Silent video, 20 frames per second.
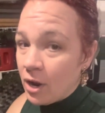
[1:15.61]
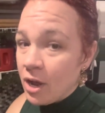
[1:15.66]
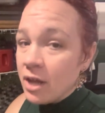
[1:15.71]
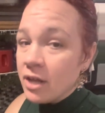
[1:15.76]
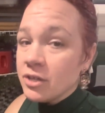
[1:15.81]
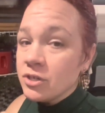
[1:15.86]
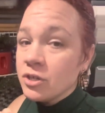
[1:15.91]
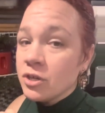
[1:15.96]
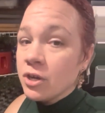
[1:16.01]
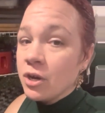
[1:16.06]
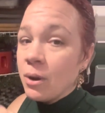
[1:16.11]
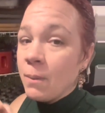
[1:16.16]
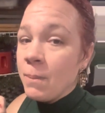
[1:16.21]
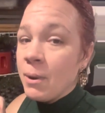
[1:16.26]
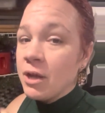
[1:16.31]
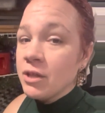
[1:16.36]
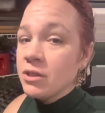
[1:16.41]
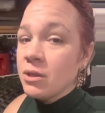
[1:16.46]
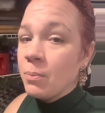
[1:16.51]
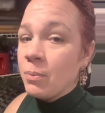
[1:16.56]
because you're going to
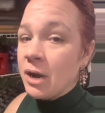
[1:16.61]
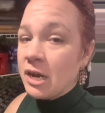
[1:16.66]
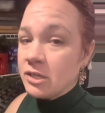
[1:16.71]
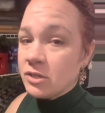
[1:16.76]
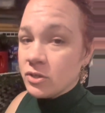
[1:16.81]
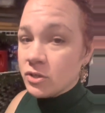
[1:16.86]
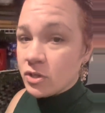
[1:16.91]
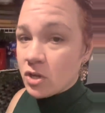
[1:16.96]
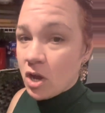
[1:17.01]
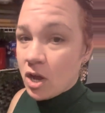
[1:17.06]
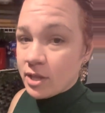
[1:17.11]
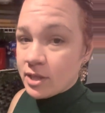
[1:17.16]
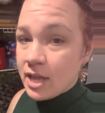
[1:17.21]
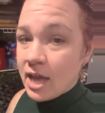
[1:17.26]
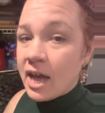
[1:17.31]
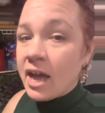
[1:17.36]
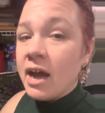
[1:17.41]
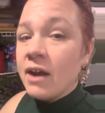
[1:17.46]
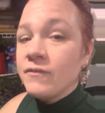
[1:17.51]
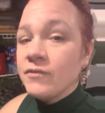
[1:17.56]
put the pretzels on
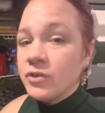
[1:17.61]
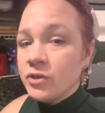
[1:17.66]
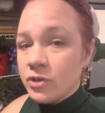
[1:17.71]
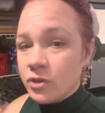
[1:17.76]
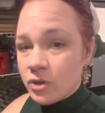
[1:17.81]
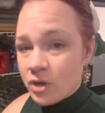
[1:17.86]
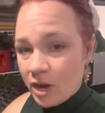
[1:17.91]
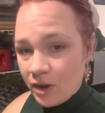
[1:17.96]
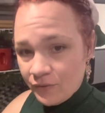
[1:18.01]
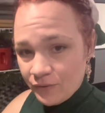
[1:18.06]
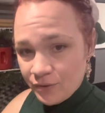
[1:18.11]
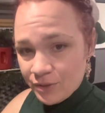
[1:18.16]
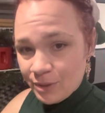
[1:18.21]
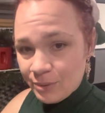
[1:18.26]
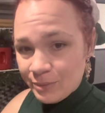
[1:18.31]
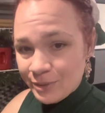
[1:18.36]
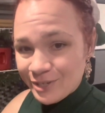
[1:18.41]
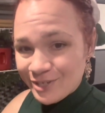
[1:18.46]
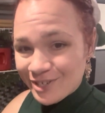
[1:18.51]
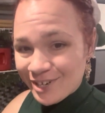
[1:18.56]
that after you cover
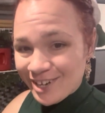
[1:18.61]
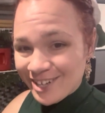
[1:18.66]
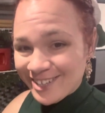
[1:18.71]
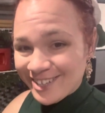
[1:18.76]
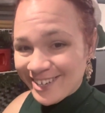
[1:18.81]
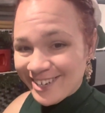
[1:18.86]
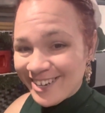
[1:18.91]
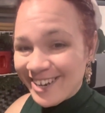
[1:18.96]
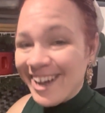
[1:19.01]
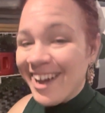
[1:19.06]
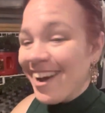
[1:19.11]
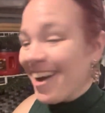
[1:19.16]
them in chocolate.